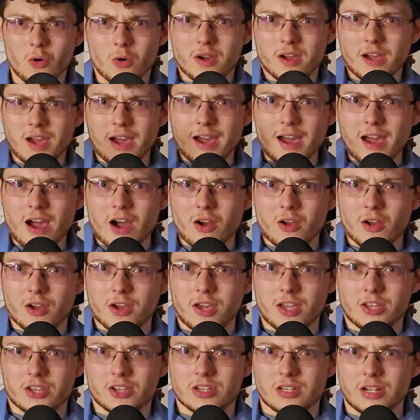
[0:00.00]
Okay, I'll
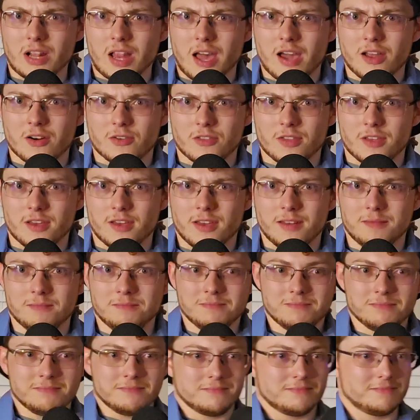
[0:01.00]
catch you later
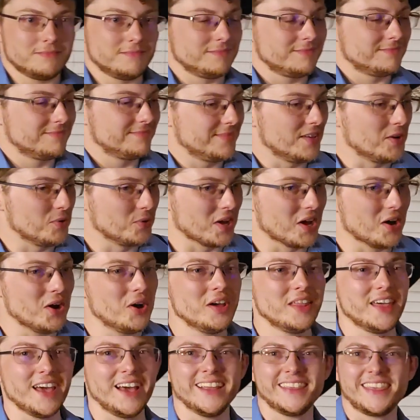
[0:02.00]
then. There we go.
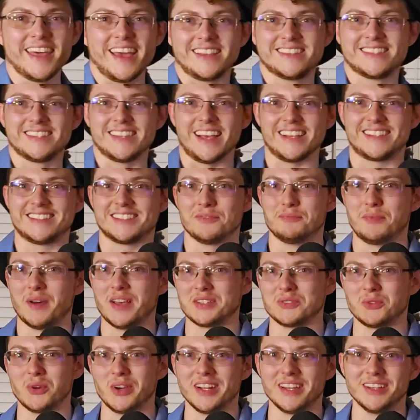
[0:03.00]
That's the
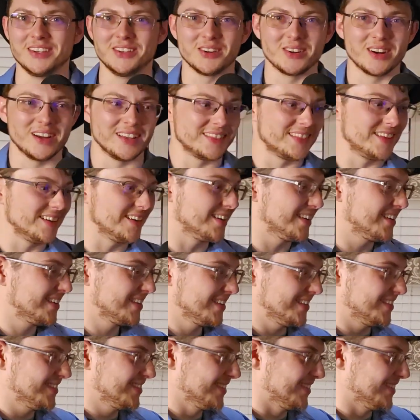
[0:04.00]
best way to end it right there.
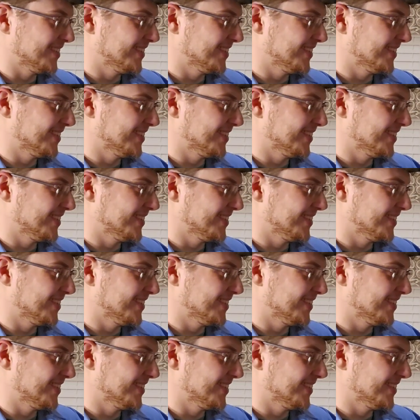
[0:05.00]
